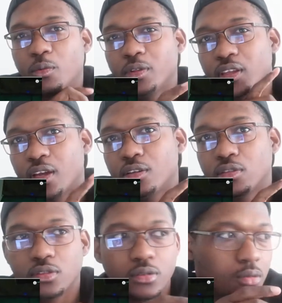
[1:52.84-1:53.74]
One thing I
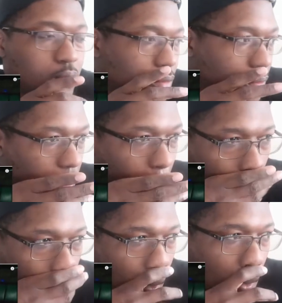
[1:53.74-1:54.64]
noticed too
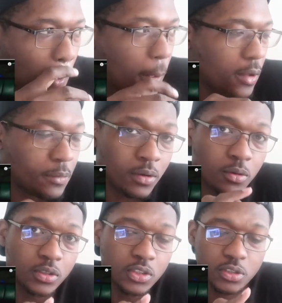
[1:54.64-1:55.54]
about
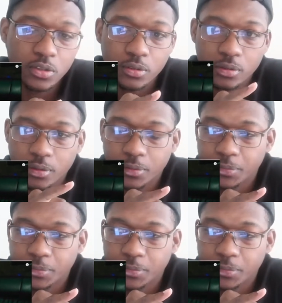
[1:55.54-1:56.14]
all the songs